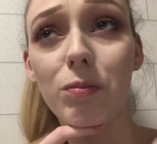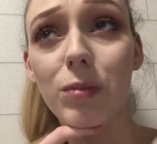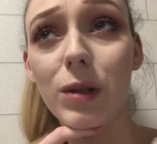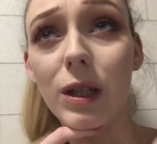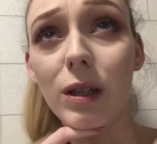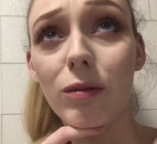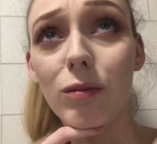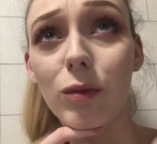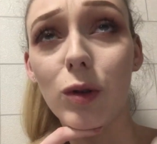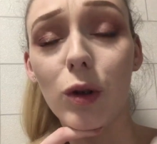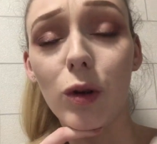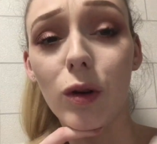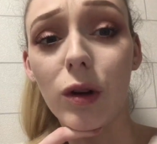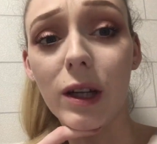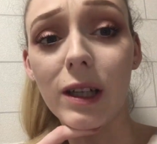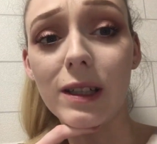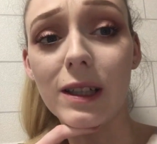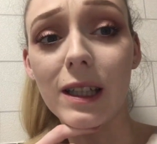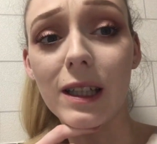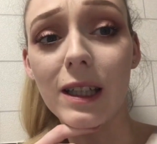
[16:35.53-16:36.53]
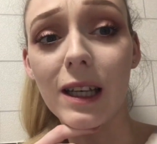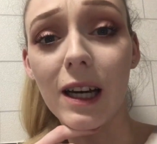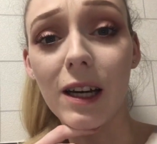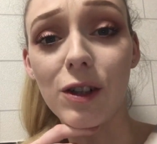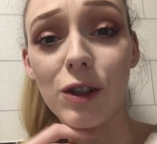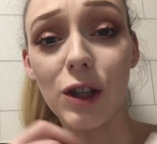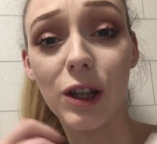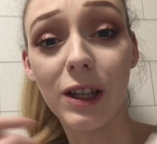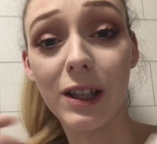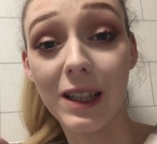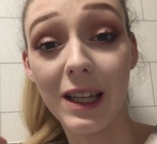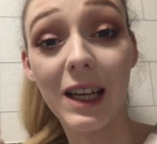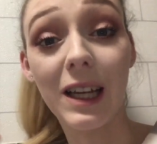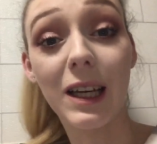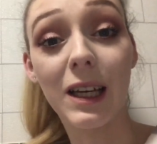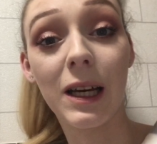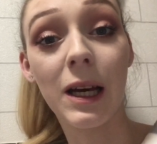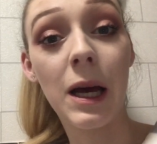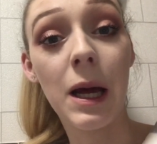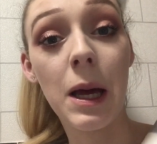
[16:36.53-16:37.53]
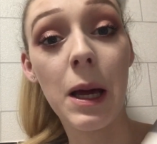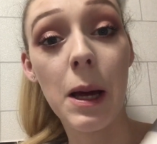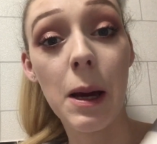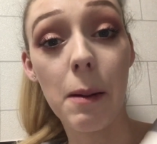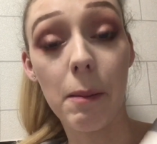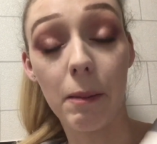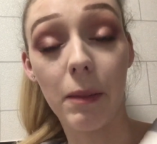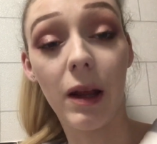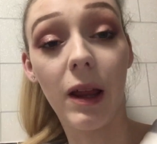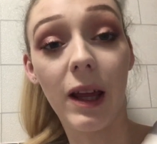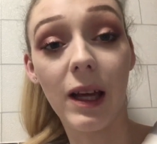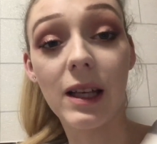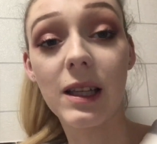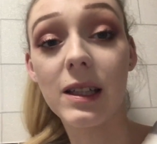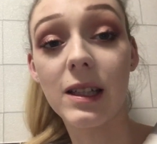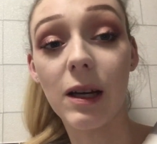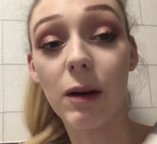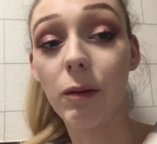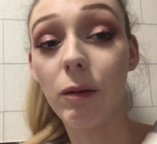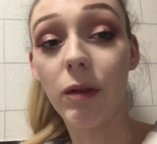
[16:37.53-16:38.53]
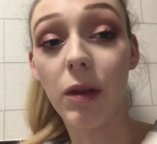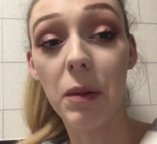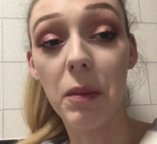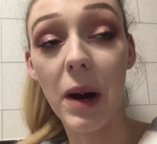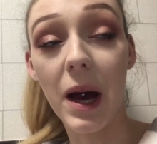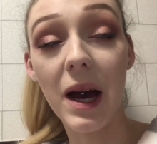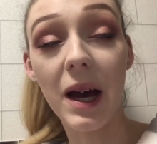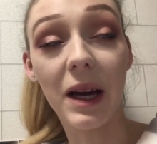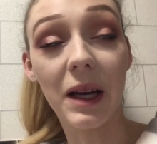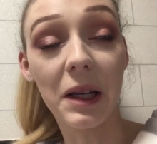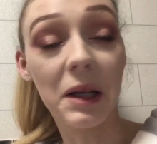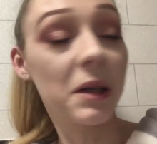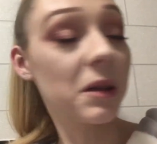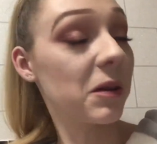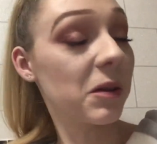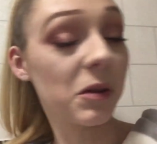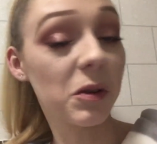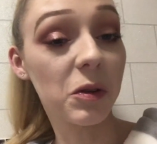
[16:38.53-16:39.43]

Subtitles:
been too lazy to actually take my lights out of the bag.